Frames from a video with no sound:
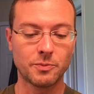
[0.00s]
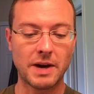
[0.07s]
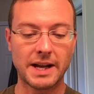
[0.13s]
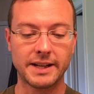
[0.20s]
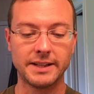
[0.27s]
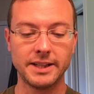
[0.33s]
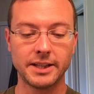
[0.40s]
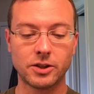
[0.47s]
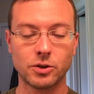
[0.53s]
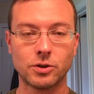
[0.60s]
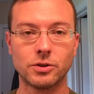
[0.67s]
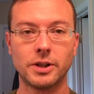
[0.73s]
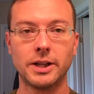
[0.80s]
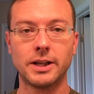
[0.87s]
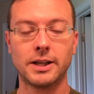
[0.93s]
about a
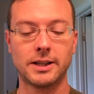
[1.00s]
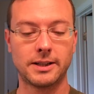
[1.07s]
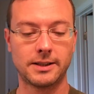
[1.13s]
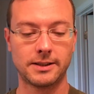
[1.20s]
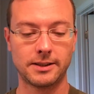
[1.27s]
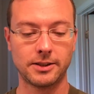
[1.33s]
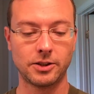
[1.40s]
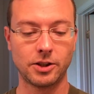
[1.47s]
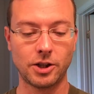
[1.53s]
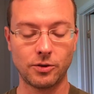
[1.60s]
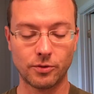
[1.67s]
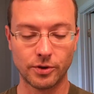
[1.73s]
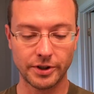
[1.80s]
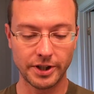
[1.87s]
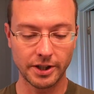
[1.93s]
nickel, a little
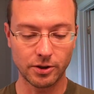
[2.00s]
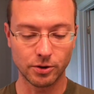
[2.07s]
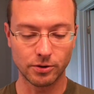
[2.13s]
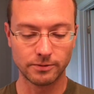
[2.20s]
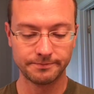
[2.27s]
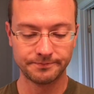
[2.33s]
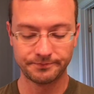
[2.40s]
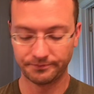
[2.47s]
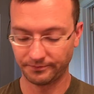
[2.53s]
over a nickel